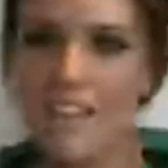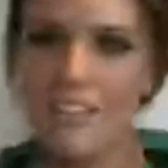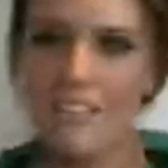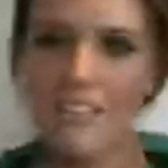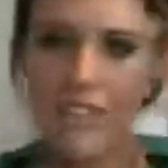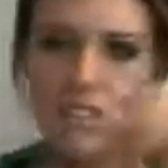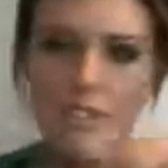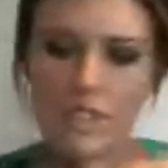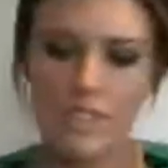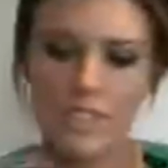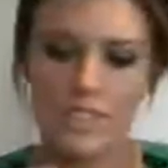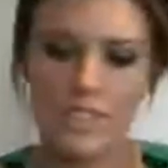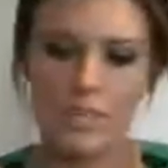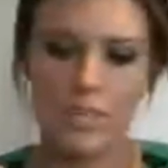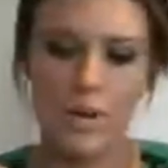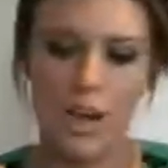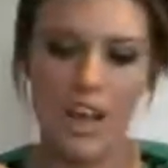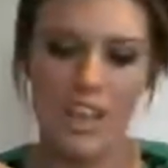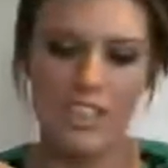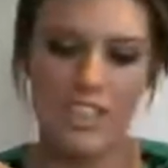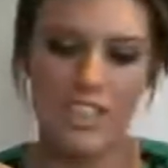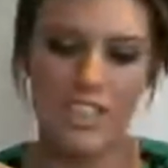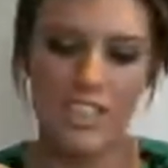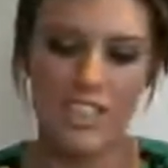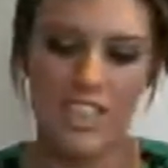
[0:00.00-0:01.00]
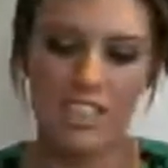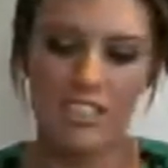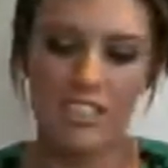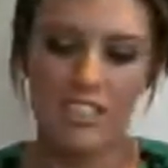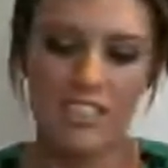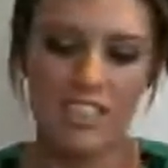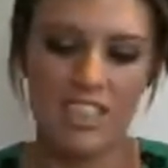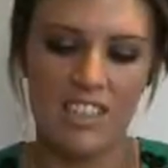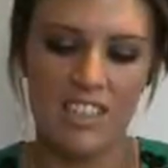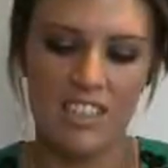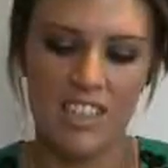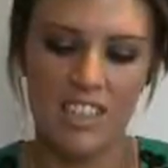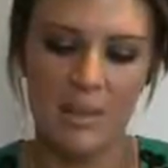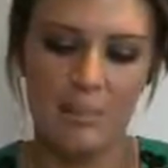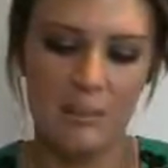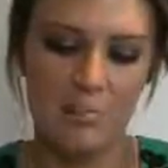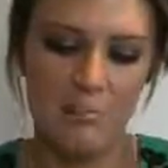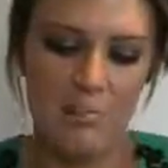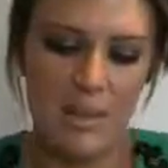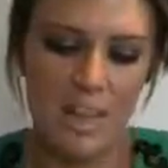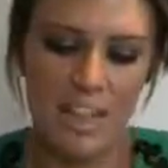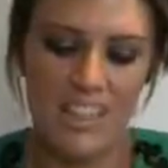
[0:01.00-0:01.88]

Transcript: it looks quite sheer on your lip.